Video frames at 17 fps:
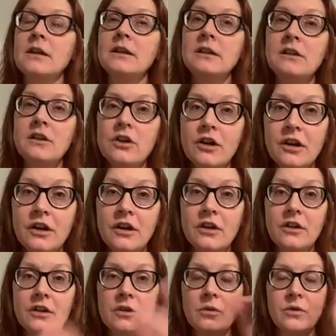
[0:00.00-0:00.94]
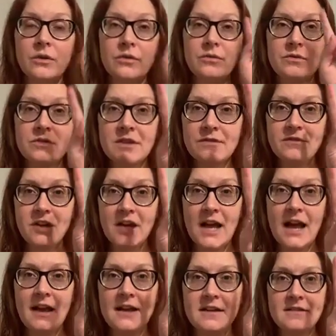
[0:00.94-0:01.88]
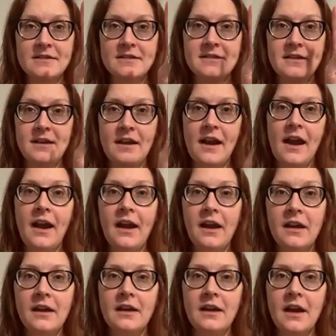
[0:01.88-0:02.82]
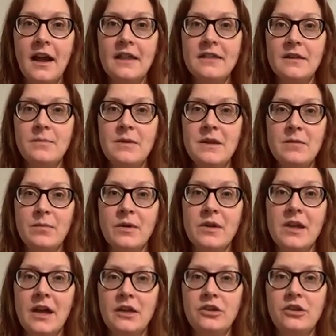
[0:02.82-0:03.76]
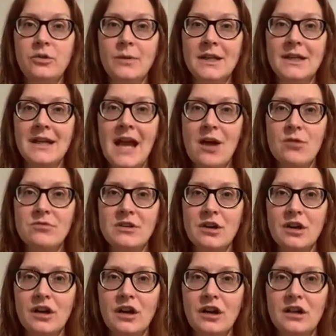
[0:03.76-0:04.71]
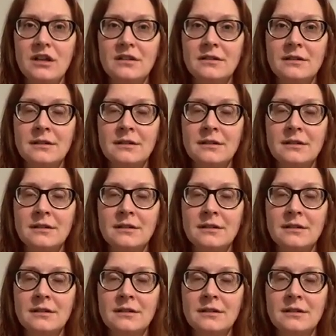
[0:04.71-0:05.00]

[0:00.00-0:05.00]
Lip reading: look through different eyes today at the people that you encounter.